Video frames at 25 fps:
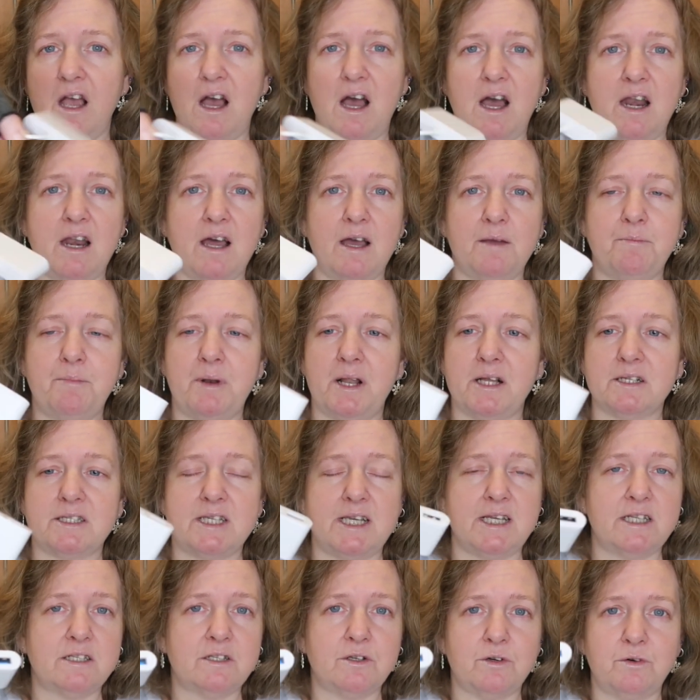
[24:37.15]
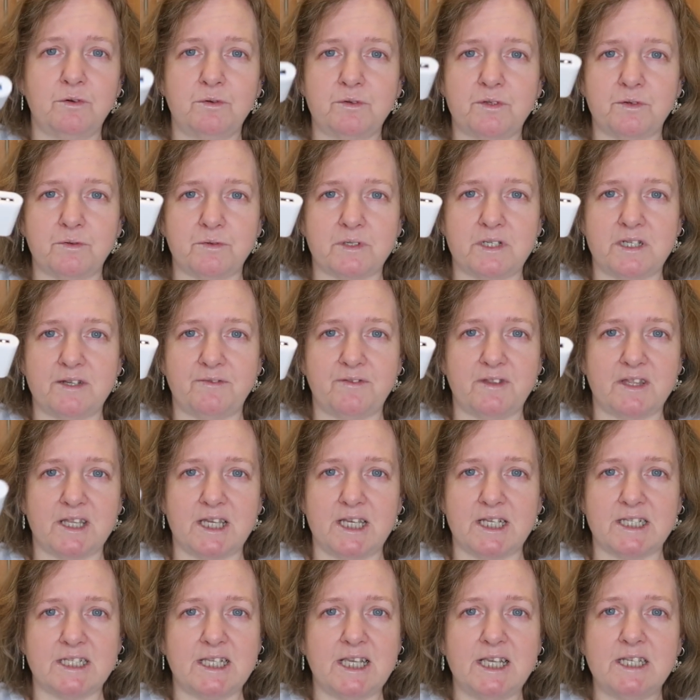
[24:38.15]
and I plugged it into all sorts of different
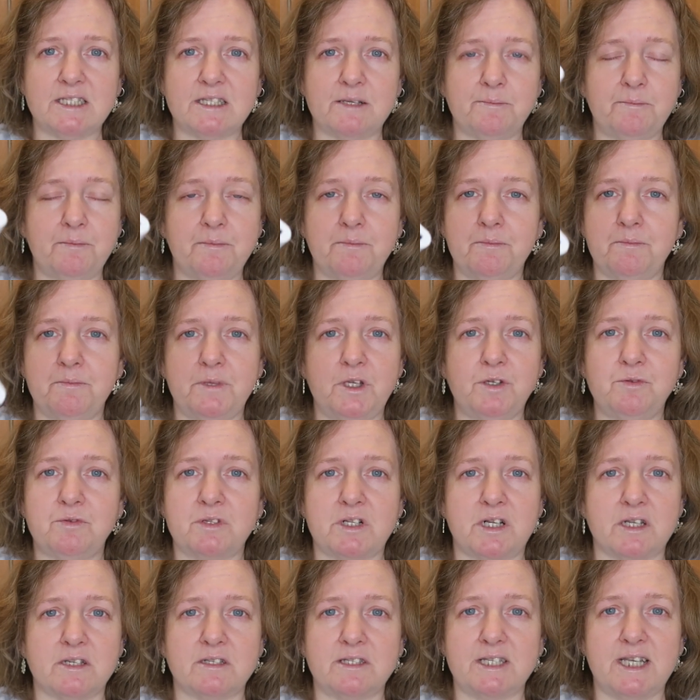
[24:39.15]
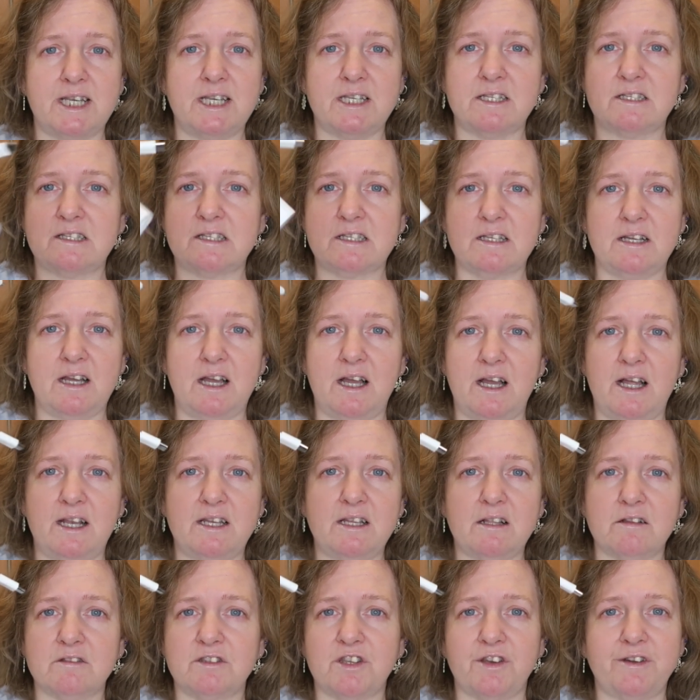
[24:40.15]
things. It's useless. It's a
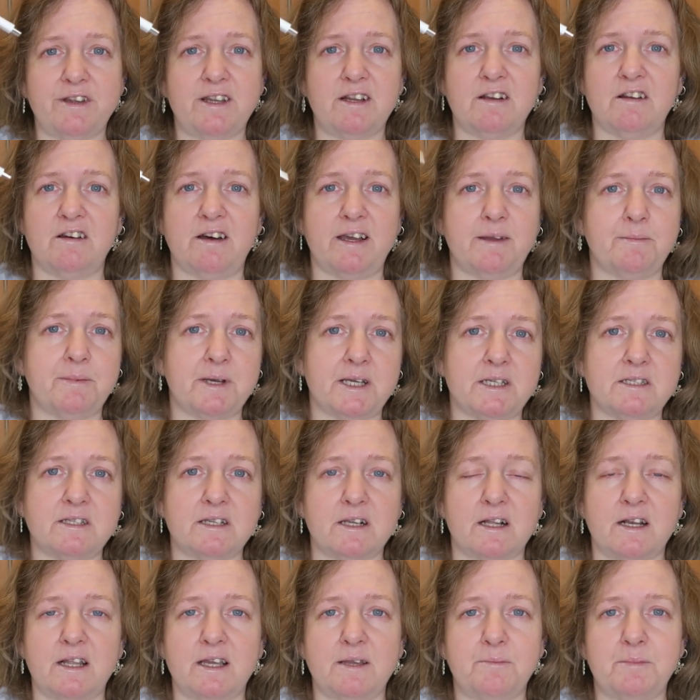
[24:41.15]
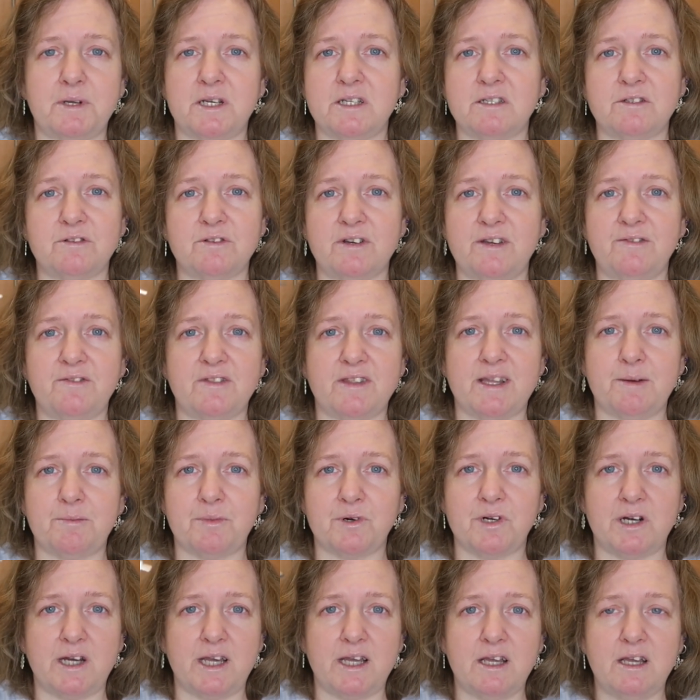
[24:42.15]
little tiny light basically, but it's not even that
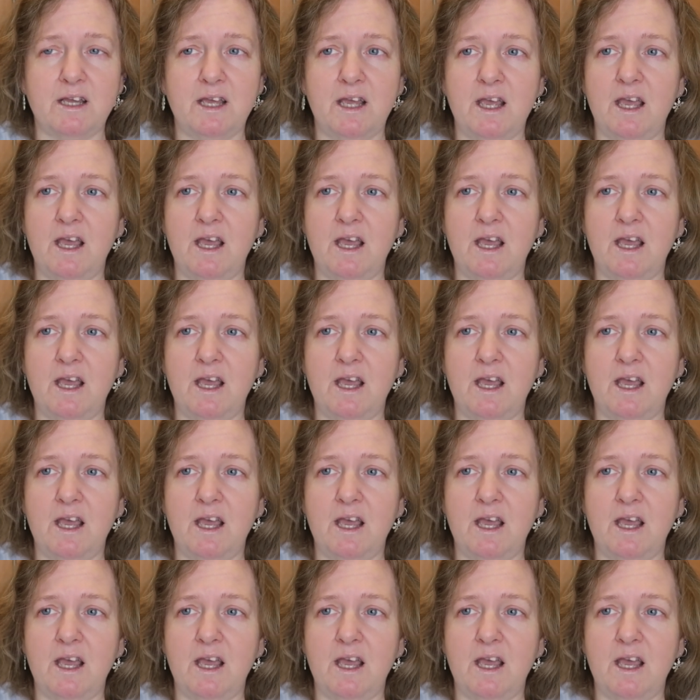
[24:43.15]
bright.